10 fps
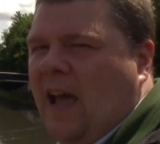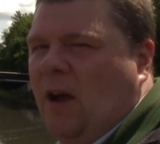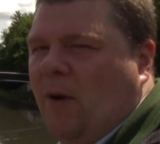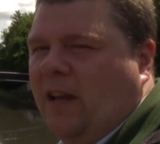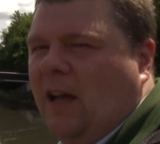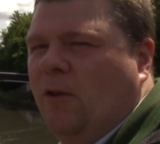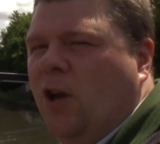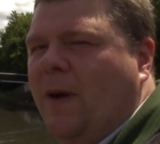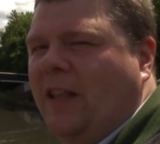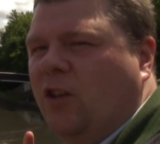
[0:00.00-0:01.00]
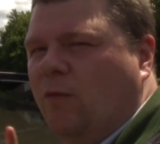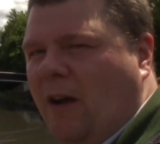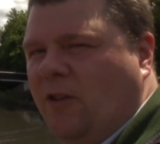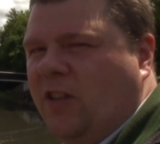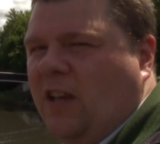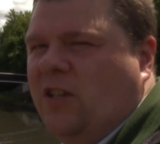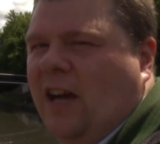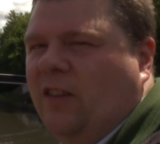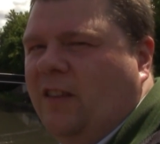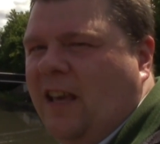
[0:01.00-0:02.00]
Anyway, I'm going back to the railway station
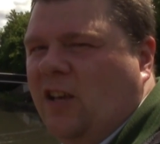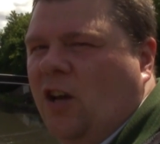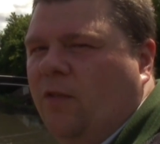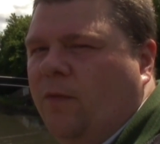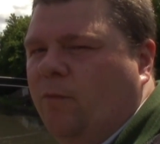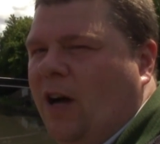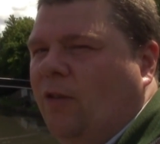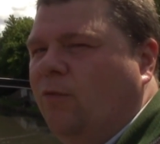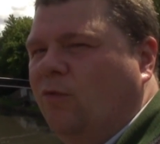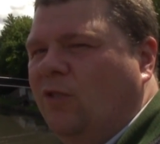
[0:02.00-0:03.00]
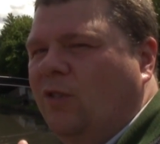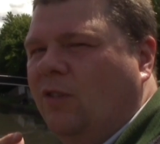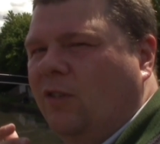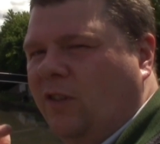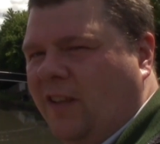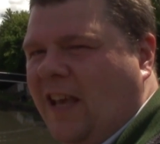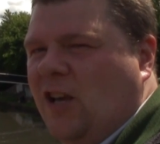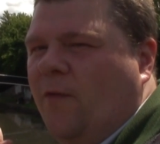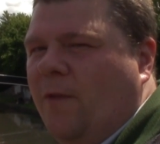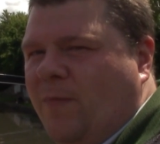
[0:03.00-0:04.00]
now to tick off
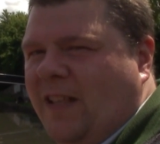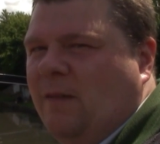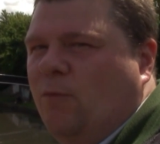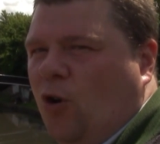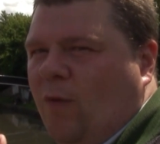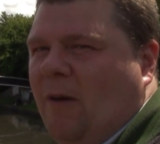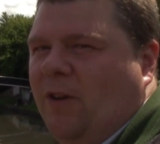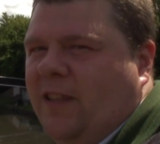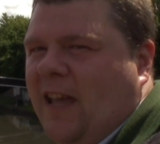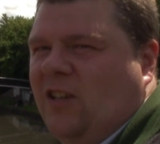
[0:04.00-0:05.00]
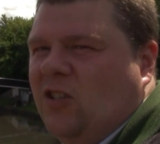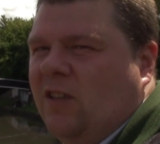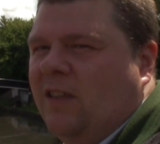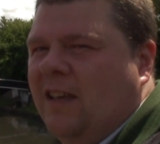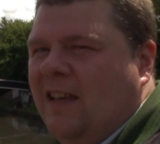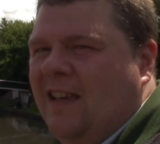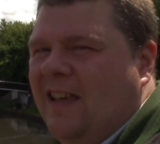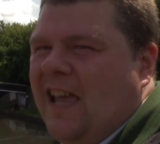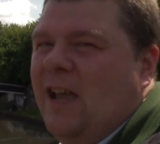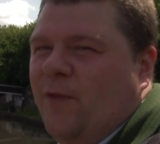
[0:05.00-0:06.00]
and visit more railway stations,
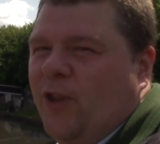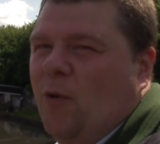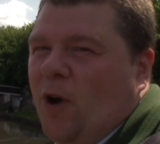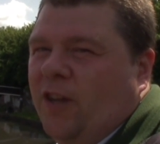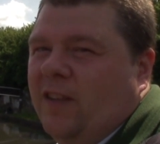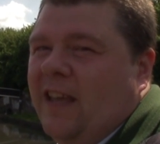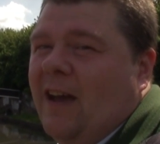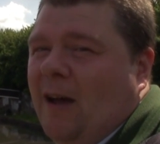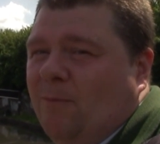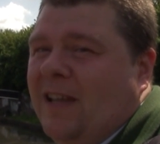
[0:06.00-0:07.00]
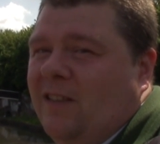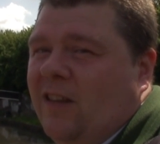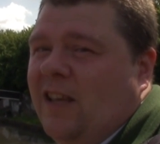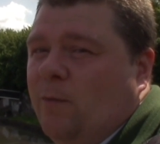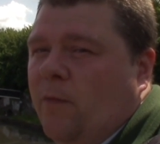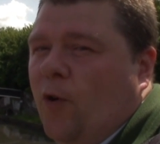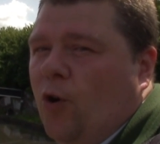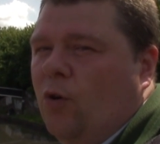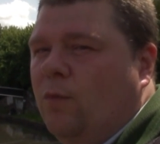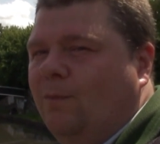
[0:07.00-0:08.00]
even though obviously I have been to these before.